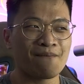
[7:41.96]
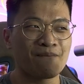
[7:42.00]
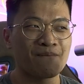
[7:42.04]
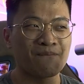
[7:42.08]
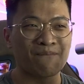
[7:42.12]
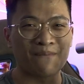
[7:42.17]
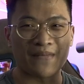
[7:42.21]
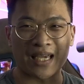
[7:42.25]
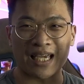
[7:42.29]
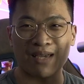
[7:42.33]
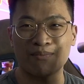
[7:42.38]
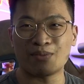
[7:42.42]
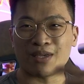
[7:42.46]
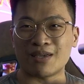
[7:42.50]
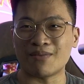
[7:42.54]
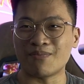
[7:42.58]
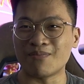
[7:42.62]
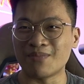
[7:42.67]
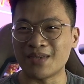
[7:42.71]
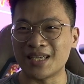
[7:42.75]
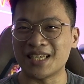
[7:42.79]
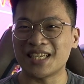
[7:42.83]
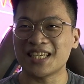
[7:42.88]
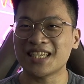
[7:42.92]
maybe
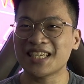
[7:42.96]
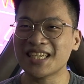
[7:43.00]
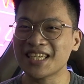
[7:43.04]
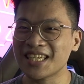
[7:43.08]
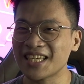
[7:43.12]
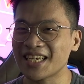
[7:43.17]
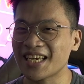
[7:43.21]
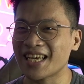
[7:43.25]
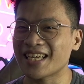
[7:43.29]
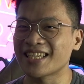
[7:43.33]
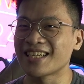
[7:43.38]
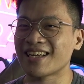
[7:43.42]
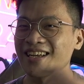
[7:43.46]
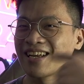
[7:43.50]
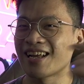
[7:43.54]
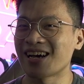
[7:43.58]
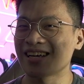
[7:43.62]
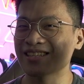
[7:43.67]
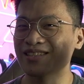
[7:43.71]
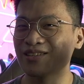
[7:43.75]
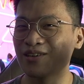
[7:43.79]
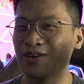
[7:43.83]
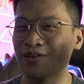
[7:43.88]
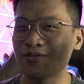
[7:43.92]
me, and a
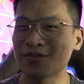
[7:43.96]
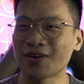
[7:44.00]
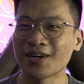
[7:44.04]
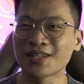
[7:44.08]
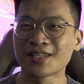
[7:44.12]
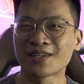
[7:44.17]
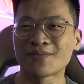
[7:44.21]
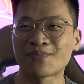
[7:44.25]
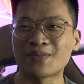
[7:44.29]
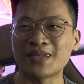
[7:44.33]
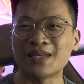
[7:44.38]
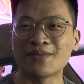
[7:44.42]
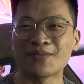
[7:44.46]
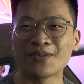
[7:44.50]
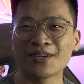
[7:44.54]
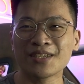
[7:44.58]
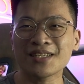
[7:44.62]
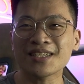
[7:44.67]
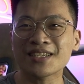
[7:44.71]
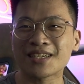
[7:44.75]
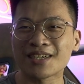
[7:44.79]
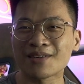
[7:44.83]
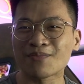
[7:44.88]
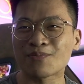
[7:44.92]
lot of other
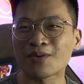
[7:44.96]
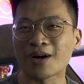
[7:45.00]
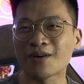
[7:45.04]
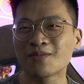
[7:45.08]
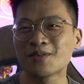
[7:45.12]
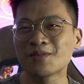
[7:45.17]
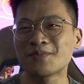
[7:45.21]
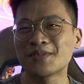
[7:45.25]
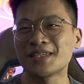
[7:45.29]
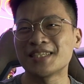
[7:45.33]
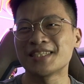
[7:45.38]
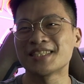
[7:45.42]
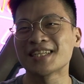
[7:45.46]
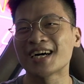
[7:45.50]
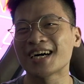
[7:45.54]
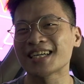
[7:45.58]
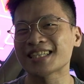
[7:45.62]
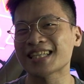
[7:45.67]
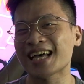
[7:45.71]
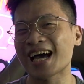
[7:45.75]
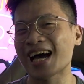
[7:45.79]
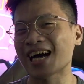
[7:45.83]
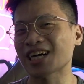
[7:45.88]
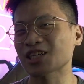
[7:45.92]
people are probably not
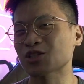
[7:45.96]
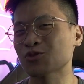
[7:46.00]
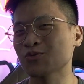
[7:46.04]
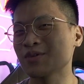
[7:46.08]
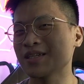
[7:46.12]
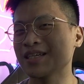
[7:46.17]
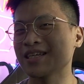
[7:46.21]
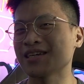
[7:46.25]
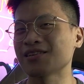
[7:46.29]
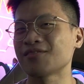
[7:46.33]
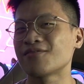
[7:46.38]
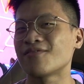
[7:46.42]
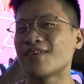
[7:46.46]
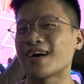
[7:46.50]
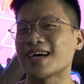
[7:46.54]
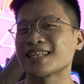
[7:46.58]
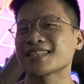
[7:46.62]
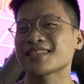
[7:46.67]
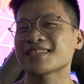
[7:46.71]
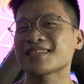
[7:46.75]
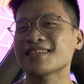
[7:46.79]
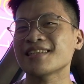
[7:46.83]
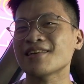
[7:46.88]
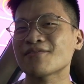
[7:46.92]
actually
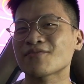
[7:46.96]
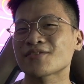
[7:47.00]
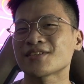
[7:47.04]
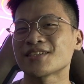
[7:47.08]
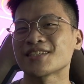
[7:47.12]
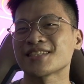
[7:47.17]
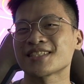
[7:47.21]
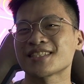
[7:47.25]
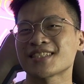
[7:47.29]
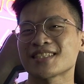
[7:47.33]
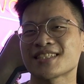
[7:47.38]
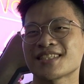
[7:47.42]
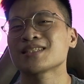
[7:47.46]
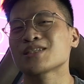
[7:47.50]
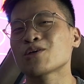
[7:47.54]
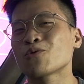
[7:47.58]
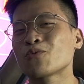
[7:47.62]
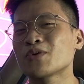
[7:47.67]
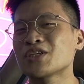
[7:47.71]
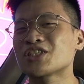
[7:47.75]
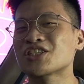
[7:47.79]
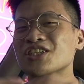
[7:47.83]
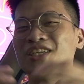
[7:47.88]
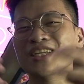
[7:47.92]
advanced lifters. So
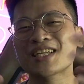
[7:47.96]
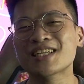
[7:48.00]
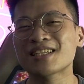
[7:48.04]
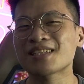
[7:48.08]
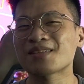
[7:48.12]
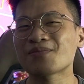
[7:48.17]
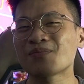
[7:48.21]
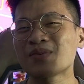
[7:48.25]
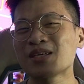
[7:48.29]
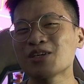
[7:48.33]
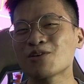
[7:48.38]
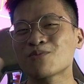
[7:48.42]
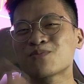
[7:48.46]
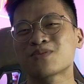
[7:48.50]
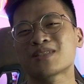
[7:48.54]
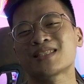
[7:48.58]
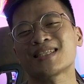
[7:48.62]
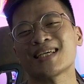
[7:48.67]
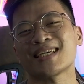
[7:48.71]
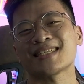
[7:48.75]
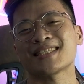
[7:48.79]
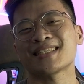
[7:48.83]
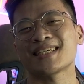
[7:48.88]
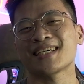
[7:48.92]
we shouldn't be
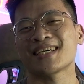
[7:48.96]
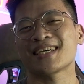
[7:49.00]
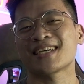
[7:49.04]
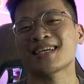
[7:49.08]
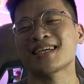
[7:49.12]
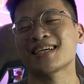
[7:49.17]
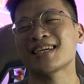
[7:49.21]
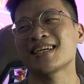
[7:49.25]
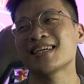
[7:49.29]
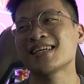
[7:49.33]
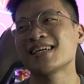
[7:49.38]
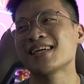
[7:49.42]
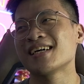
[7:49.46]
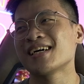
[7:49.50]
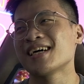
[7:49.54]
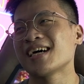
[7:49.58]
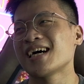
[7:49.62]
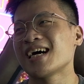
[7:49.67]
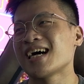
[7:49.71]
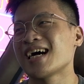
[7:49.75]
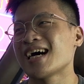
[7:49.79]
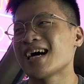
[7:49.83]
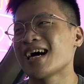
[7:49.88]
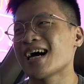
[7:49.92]
obsessing
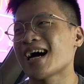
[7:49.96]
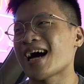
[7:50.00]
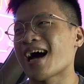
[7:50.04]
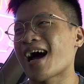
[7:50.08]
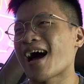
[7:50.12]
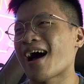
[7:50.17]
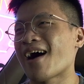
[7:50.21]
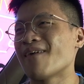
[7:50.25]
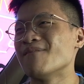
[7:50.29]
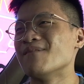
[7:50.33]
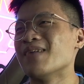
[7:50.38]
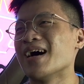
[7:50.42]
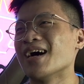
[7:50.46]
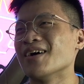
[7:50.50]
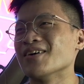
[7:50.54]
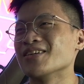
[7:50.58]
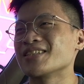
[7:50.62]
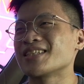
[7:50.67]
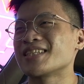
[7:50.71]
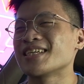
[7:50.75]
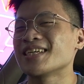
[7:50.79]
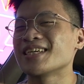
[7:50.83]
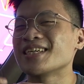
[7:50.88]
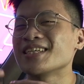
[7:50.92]
about
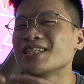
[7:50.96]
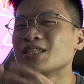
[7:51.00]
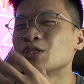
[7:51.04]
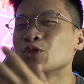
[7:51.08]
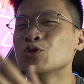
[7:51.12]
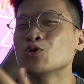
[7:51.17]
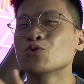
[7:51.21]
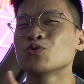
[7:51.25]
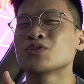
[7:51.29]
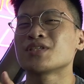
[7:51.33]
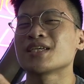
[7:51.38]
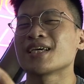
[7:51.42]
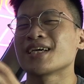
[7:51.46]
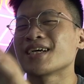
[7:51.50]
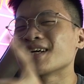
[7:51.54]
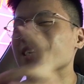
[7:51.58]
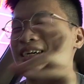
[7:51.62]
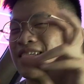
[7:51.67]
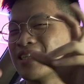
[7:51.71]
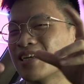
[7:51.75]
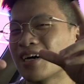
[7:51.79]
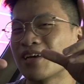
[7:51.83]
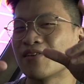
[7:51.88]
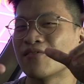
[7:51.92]
using
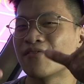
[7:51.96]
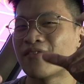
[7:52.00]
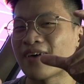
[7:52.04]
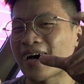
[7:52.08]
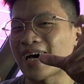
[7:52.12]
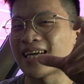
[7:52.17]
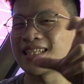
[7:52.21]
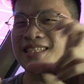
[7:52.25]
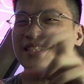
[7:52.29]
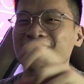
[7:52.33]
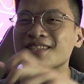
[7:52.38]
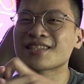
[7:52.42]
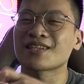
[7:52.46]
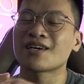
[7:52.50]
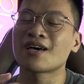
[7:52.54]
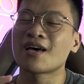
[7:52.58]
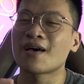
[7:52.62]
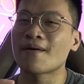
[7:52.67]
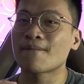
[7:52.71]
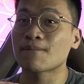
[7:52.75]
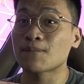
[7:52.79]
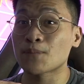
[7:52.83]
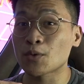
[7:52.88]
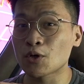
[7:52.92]
an advanced
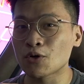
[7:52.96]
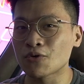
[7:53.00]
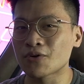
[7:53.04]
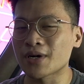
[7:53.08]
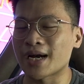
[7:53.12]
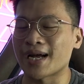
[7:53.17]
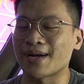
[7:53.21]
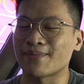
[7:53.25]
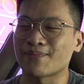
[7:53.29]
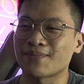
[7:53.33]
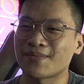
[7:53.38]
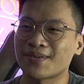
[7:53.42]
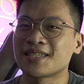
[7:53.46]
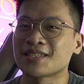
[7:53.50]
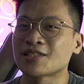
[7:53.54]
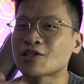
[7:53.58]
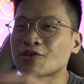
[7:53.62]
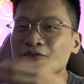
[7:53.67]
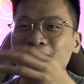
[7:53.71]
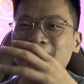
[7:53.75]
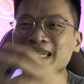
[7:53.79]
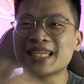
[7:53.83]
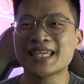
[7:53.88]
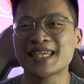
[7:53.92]
program. There
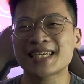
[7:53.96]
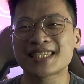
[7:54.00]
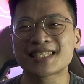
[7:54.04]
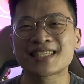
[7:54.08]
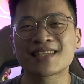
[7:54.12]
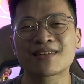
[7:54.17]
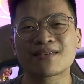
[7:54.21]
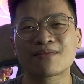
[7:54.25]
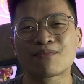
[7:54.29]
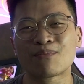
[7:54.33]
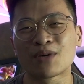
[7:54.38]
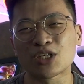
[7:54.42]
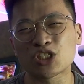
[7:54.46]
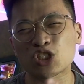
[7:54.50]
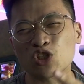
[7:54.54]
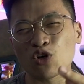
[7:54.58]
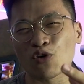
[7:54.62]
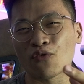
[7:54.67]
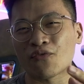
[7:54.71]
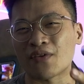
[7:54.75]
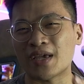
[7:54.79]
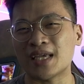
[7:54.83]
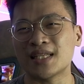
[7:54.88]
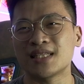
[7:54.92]
really isn't much
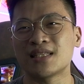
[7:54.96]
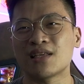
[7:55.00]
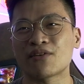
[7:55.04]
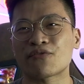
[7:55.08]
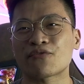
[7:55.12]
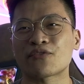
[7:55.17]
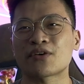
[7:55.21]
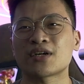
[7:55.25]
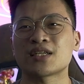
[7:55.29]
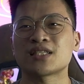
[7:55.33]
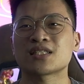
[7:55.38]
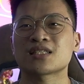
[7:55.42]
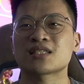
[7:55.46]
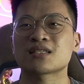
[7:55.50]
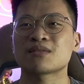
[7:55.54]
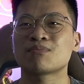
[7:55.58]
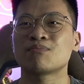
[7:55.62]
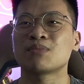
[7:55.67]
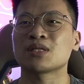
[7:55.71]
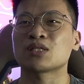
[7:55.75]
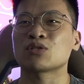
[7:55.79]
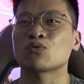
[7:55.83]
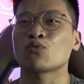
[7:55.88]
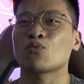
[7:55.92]
of a difference
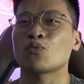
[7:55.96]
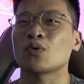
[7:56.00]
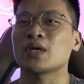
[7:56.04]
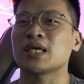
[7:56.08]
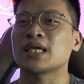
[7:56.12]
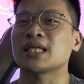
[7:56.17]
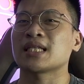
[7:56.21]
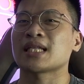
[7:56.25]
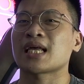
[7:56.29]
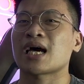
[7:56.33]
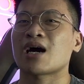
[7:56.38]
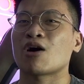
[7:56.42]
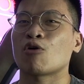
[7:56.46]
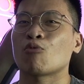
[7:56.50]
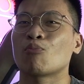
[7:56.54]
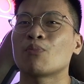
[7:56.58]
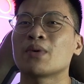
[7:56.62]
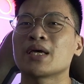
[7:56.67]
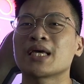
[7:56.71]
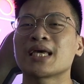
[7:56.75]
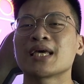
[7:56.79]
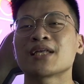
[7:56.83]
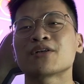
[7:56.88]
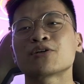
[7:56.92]
between how
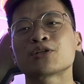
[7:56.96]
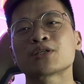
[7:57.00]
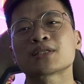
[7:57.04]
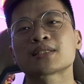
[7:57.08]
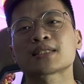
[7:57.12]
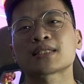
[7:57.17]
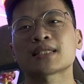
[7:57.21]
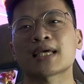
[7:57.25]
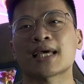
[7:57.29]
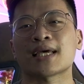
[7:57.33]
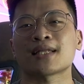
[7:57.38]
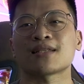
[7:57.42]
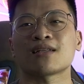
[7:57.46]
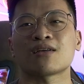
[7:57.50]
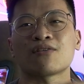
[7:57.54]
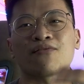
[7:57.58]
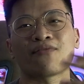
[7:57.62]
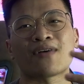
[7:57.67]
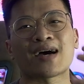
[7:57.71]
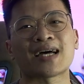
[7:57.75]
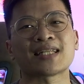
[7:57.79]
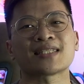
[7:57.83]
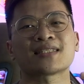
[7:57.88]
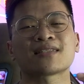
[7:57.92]
beginners and
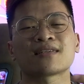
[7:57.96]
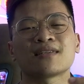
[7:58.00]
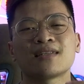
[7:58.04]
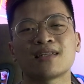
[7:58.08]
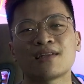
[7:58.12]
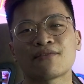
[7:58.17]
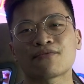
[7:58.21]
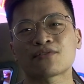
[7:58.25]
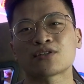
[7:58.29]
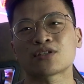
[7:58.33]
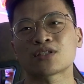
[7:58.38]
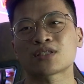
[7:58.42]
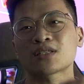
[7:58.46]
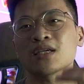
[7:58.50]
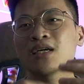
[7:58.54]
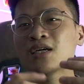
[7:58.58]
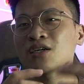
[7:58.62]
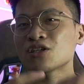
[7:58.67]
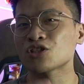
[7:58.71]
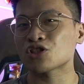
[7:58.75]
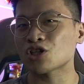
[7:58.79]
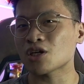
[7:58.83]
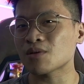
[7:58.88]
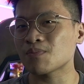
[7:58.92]
advanced lifters
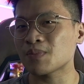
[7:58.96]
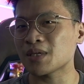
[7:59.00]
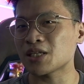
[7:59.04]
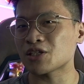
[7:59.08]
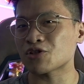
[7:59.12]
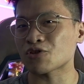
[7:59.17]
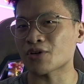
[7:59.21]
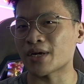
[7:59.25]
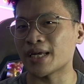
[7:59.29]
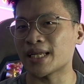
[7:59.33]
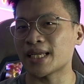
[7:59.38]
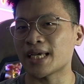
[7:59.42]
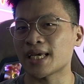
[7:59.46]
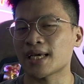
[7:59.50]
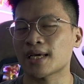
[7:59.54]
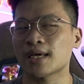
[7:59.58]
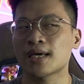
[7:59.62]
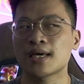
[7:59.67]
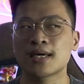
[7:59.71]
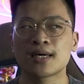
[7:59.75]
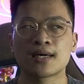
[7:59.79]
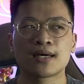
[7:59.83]
should be training,